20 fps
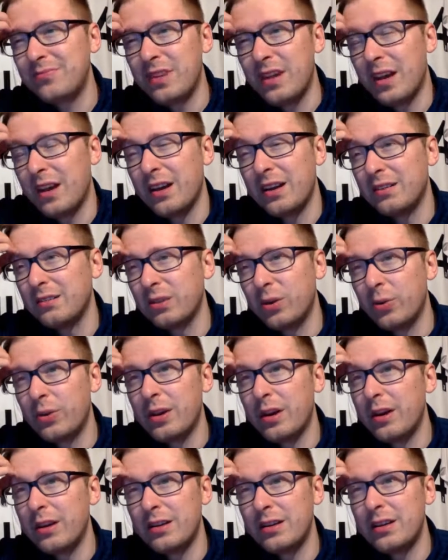yeah,
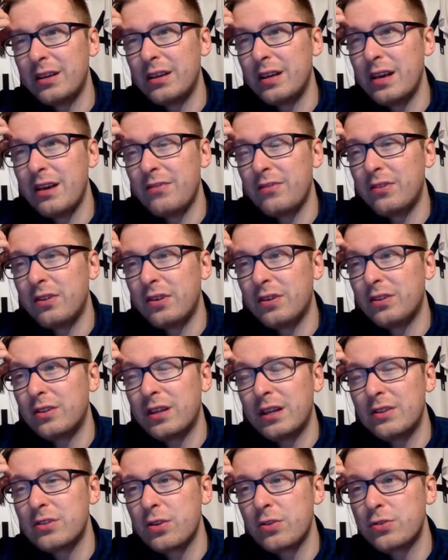okay. If not,
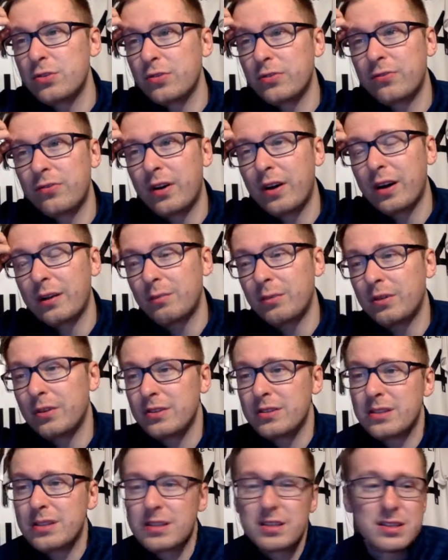that's also fine,
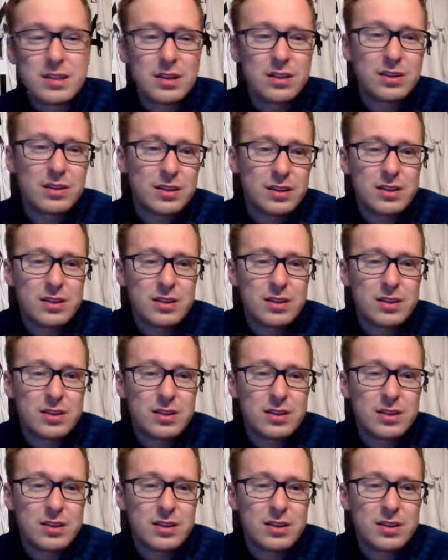because still,